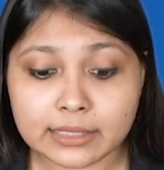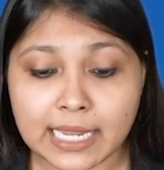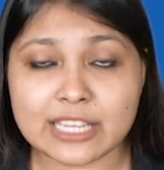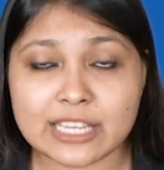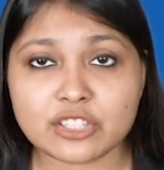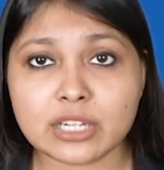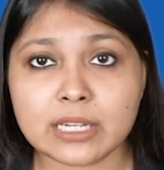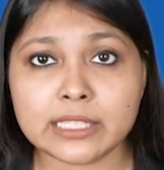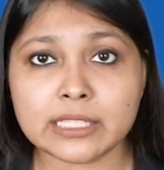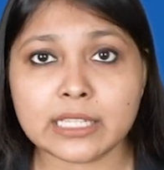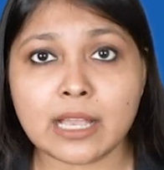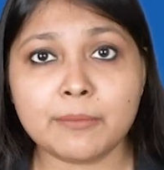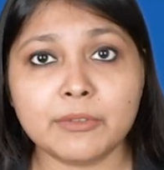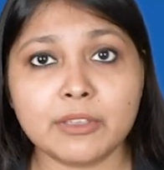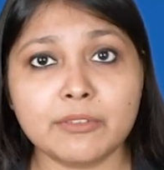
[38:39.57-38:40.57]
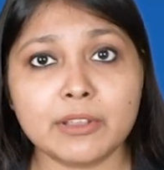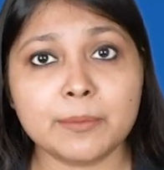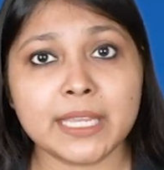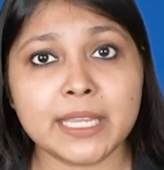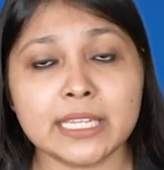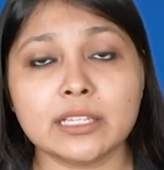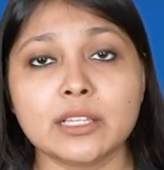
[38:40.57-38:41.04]
National income, we will
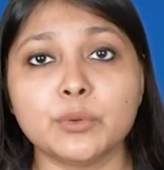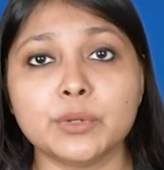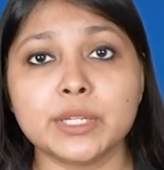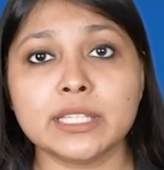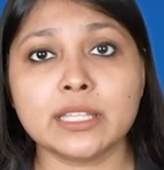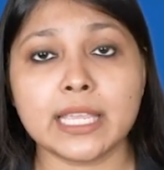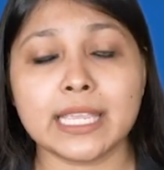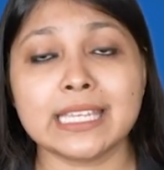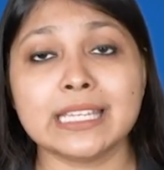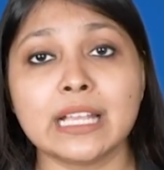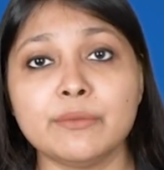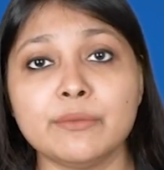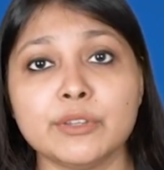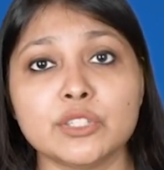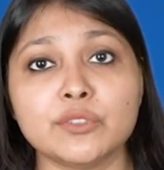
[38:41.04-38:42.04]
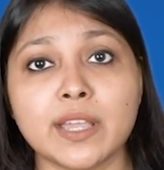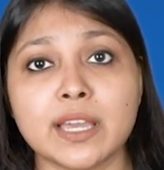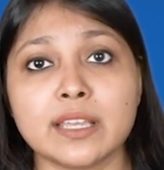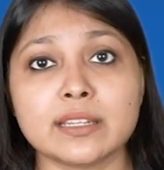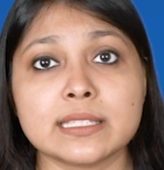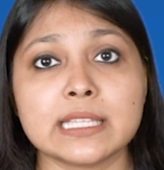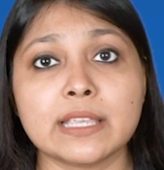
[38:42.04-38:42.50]
be including the income which we
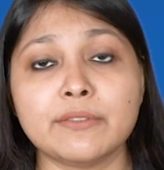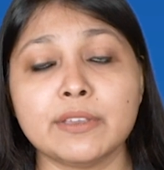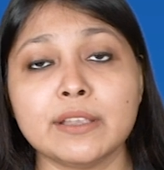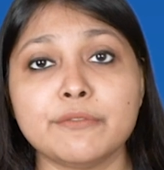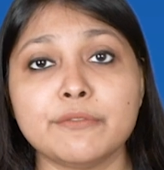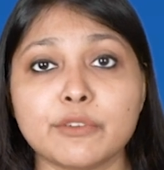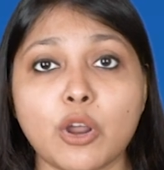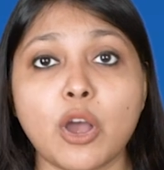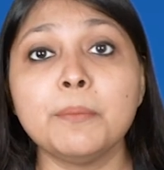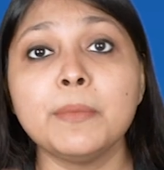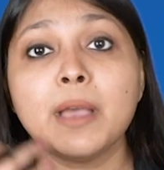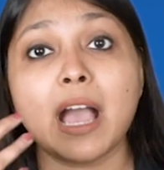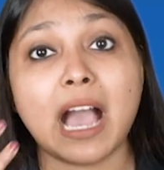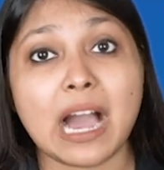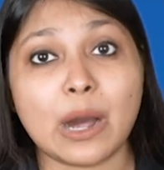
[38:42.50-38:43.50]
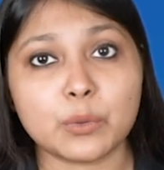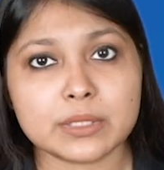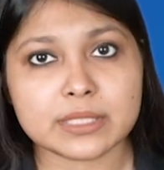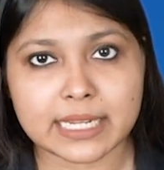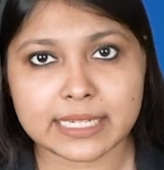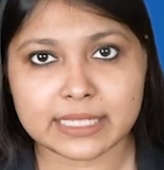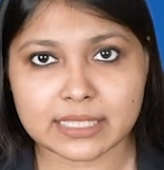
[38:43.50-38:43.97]
are receiving from
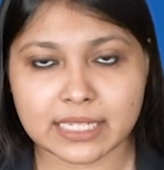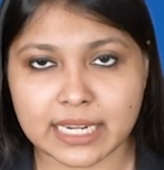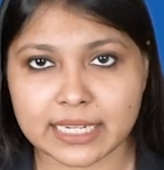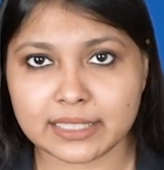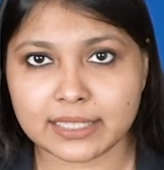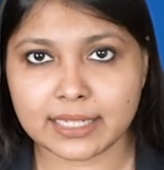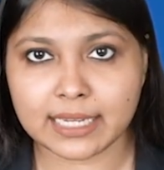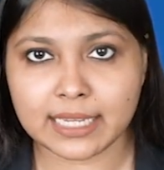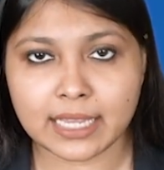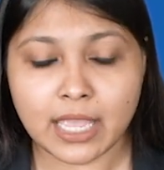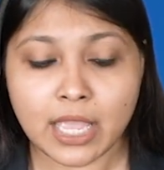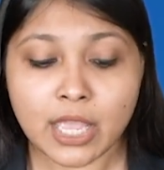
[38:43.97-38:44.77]
outside the country.